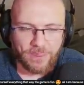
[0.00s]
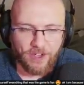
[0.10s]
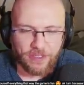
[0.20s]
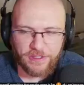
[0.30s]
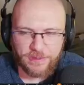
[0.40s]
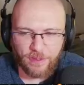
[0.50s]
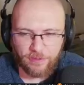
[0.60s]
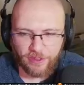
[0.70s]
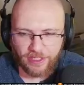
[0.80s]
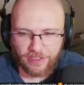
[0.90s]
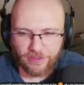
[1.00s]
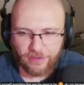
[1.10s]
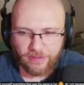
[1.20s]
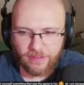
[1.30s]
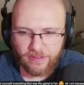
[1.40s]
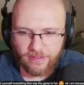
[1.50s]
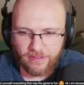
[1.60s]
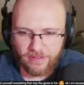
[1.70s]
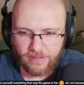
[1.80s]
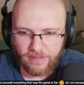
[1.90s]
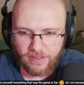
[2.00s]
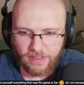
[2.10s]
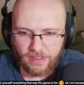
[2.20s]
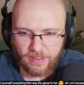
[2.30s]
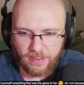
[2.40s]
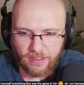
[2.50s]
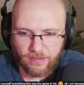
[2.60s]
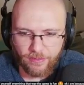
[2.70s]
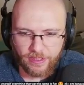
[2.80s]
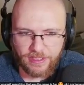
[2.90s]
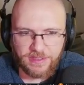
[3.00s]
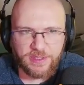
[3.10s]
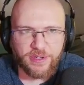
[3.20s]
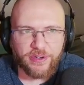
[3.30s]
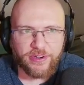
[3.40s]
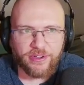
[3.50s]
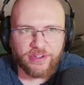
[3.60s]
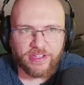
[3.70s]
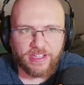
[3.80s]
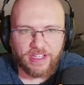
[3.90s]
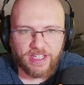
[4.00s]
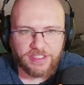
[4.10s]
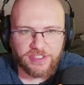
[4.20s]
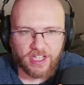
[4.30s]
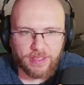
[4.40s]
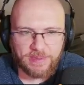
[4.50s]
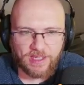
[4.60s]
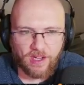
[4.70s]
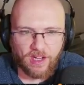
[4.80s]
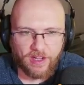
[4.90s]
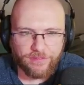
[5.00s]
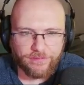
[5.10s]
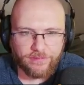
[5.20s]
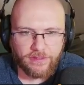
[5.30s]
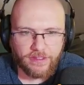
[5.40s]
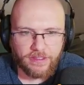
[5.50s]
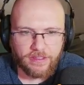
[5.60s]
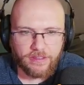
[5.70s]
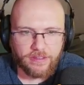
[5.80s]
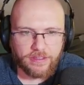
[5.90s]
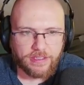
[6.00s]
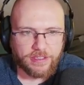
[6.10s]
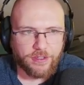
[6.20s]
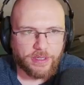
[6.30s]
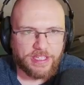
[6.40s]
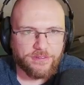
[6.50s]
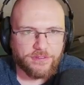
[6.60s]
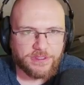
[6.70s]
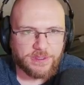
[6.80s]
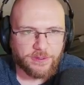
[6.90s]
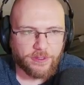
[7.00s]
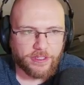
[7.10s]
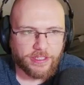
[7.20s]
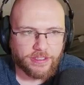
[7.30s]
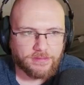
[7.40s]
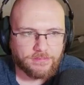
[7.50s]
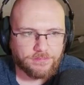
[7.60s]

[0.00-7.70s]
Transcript: Oh, here's what we're gonna do. We're gonna turn jobs off. Gonna go inventory.